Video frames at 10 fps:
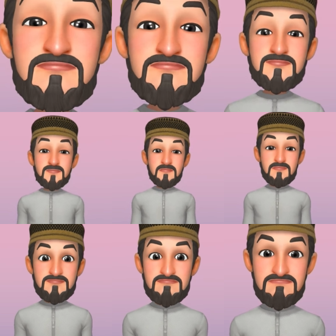
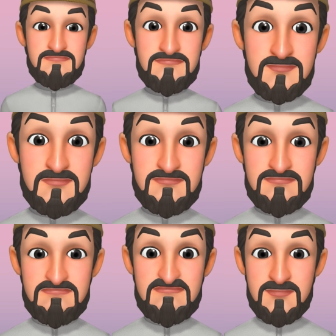So you know,
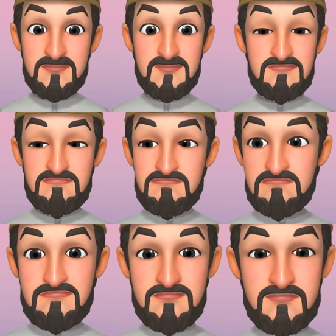it was
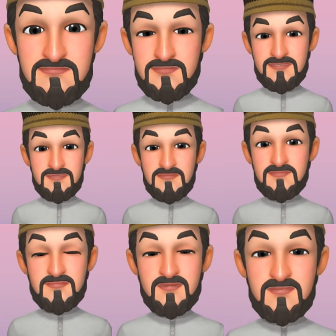packed out
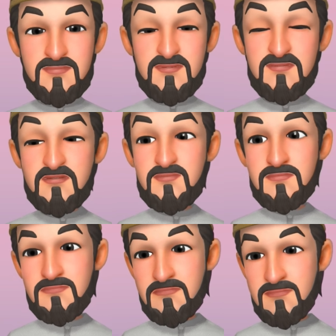and there were so
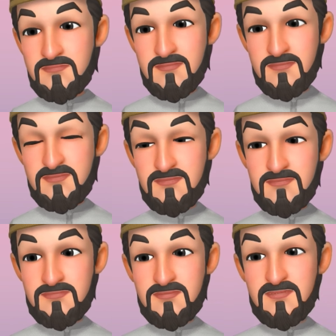many people there. It
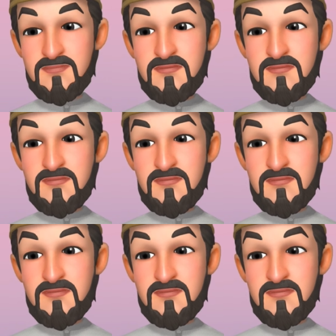was like,